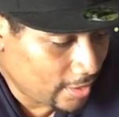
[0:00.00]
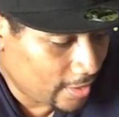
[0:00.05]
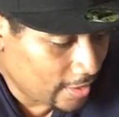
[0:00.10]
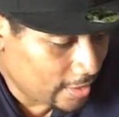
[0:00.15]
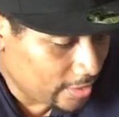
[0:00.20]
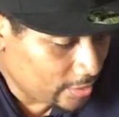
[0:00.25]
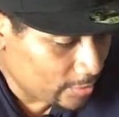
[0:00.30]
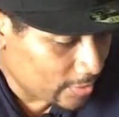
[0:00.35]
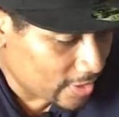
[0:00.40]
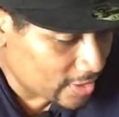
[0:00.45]

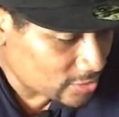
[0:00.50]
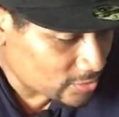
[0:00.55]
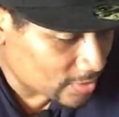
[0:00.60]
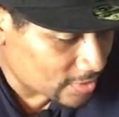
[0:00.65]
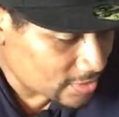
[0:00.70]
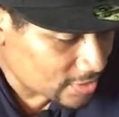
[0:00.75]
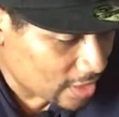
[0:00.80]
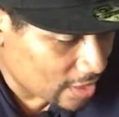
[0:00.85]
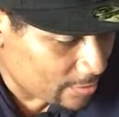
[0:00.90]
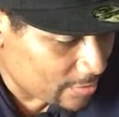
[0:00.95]
Anyways,
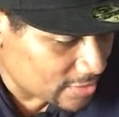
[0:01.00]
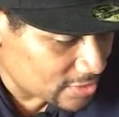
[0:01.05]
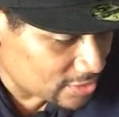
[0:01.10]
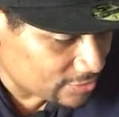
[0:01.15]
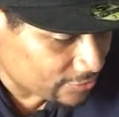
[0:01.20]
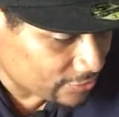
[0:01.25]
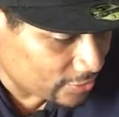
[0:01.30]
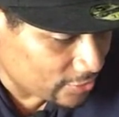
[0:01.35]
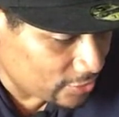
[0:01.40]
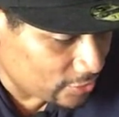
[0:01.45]
what time is
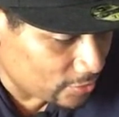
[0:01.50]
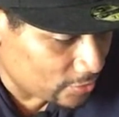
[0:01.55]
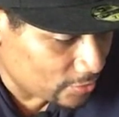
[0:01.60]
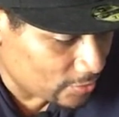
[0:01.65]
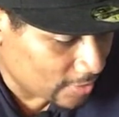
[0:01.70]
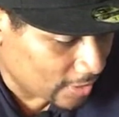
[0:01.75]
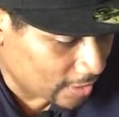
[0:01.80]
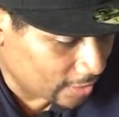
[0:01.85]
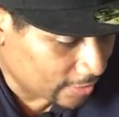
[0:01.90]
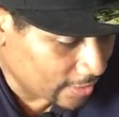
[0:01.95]
it for
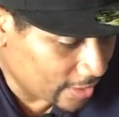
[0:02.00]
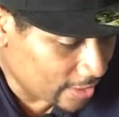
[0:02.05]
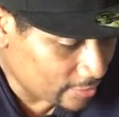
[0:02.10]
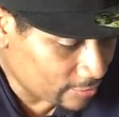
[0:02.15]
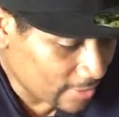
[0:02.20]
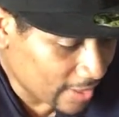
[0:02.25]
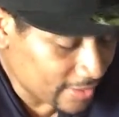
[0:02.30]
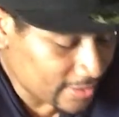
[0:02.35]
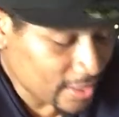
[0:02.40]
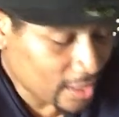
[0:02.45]
you? Okay,
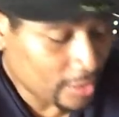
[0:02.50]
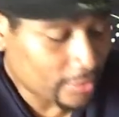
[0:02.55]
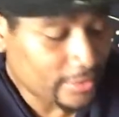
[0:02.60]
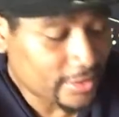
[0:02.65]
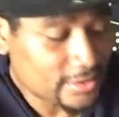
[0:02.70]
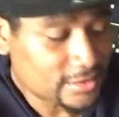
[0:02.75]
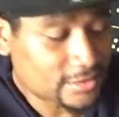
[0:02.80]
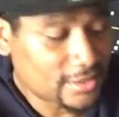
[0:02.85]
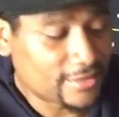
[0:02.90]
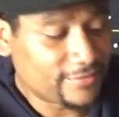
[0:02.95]
right now it
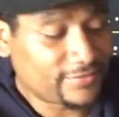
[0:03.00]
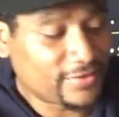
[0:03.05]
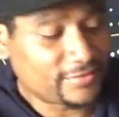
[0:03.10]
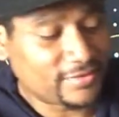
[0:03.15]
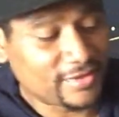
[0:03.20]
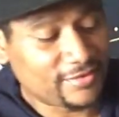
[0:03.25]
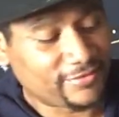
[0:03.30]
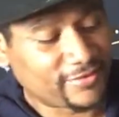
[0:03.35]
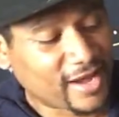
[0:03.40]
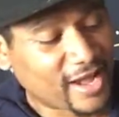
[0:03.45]
is
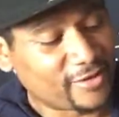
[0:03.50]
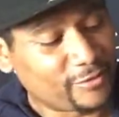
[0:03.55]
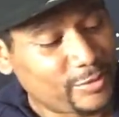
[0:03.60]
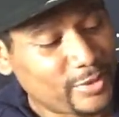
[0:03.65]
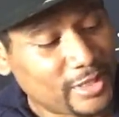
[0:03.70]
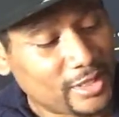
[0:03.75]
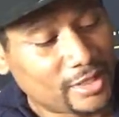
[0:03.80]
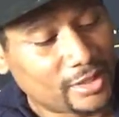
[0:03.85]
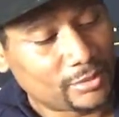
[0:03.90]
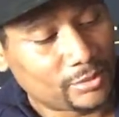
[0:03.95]
10.55
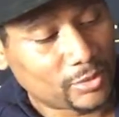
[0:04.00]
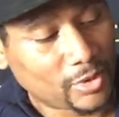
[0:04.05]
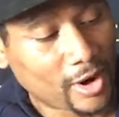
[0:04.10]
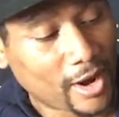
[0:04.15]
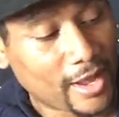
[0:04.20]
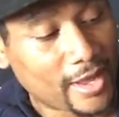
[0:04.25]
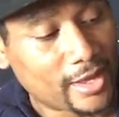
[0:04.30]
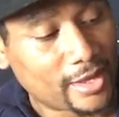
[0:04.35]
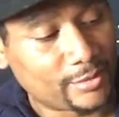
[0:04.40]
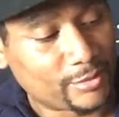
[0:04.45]
p.m. where
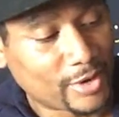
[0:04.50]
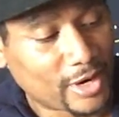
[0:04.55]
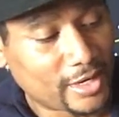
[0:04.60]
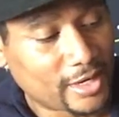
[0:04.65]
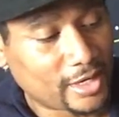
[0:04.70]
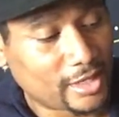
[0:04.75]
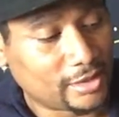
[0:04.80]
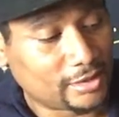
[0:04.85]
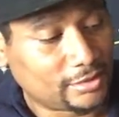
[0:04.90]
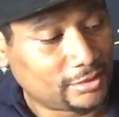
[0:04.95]
I am right
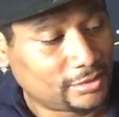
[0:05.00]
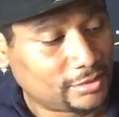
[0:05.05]
now.